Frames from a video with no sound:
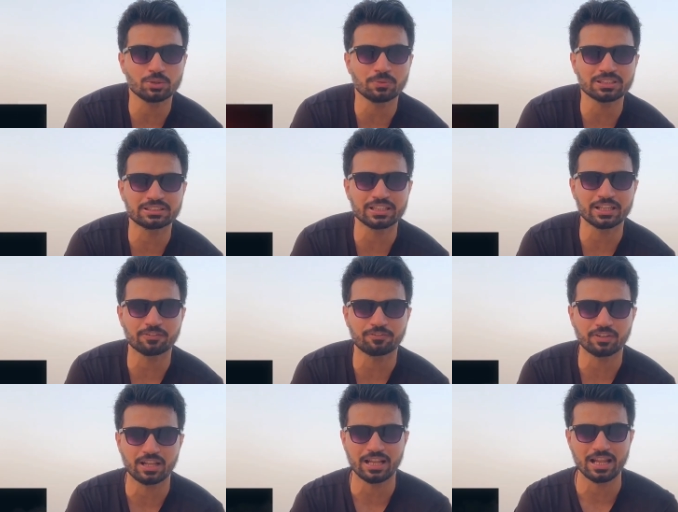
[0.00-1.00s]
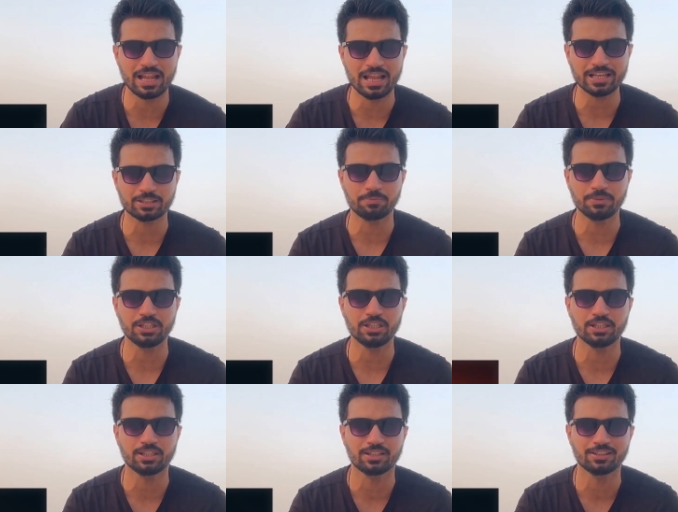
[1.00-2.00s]
to myself, let
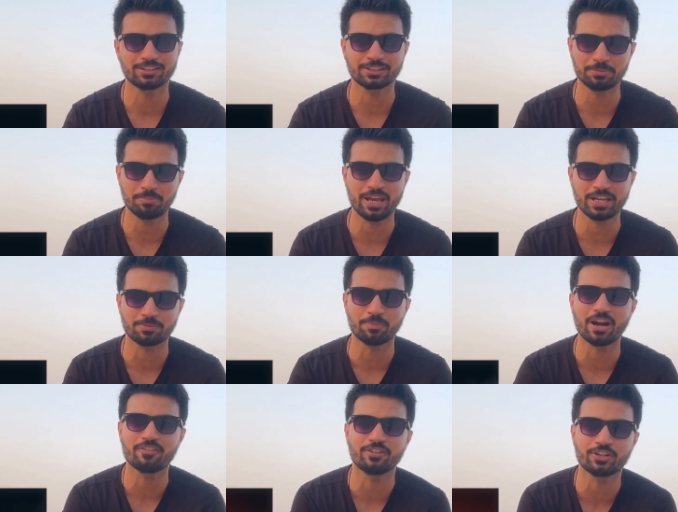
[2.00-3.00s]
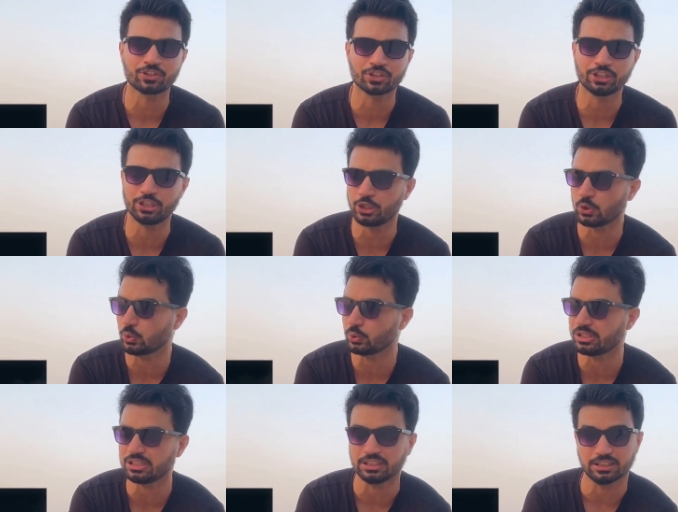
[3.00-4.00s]
me remake my version in
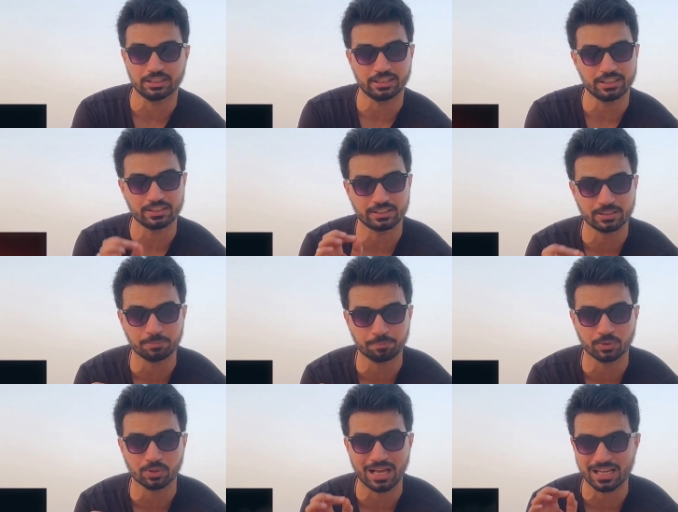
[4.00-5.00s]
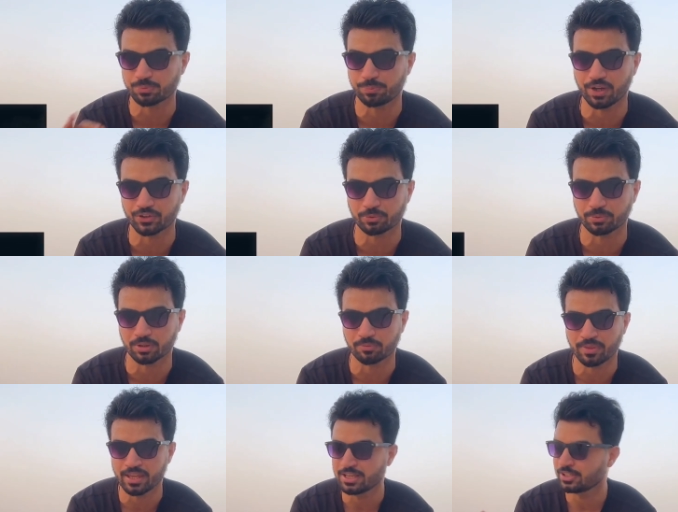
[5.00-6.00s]
Houdini in simple as possible.
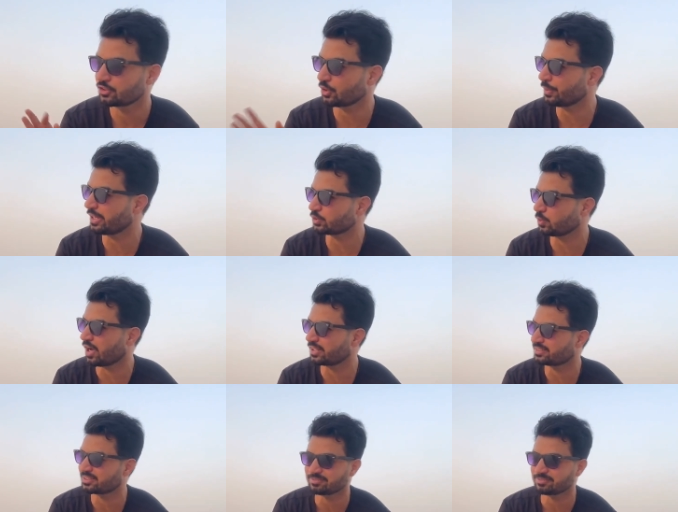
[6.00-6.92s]
So guess what?